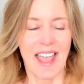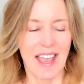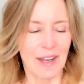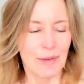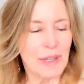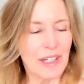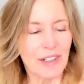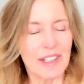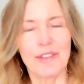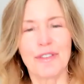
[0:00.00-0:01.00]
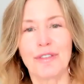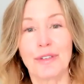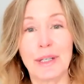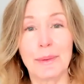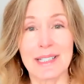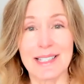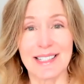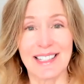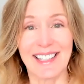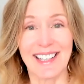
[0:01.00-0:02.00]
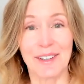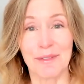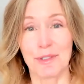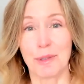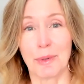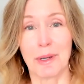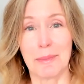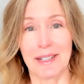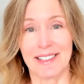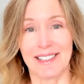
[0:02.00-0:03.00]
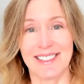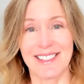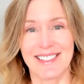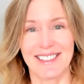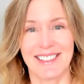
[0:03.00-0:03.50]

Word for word: And we are in the frequency of superabundance.